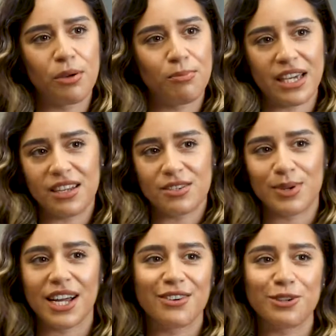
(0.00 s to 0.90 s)
beach
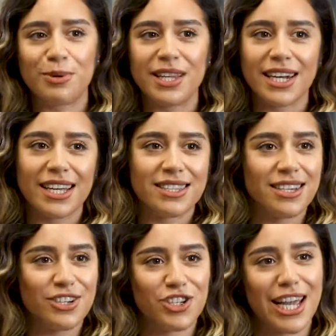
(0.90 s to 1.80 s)
when I grew up in the
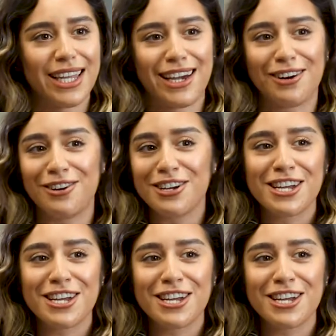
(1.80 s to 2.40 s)
90s, J-Lo,